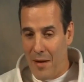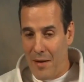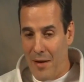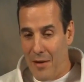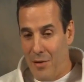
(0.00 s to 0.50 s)

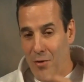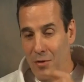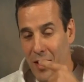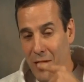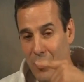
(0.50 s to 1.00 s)

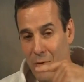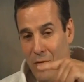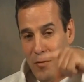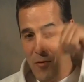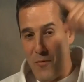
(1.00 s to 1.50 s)
a
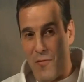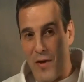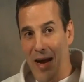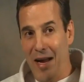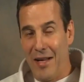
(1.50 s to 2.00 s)
tooth
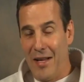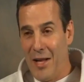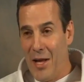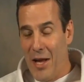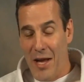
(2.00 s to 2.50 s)
flying
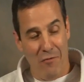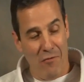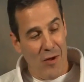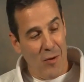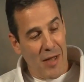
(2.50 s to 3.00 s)
and
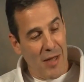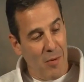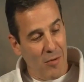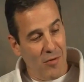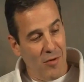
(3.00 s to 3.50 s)
fell like
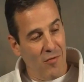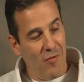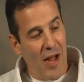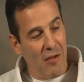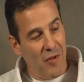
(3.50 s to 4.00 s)
about
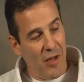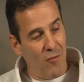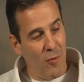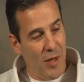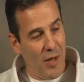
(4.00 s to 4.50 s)
5 feet
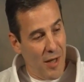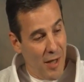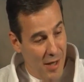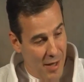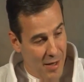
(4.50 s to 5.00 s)
from me,
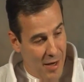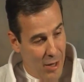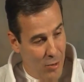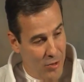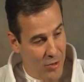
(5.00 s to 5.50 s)

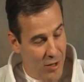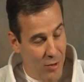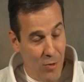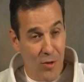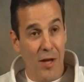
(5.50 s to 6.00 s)
I looked at the
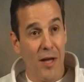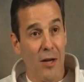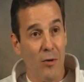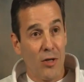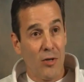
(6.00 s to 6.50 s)
tooth
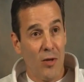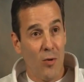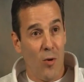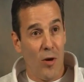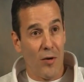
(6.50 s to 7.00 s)
and I looked straight
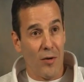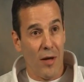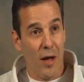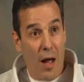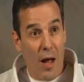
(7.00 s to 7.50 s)
to Rorion,
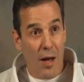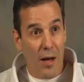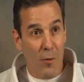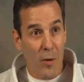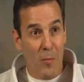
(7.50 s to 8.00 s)

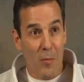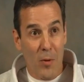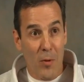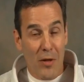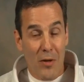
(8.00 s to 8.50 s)
and
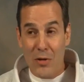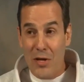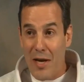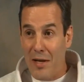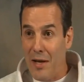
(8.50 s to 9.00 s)
we looked at
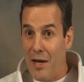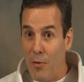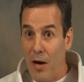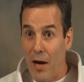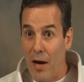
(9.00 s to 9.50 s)
each other
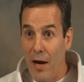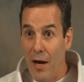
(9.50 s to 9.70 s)
and we're like,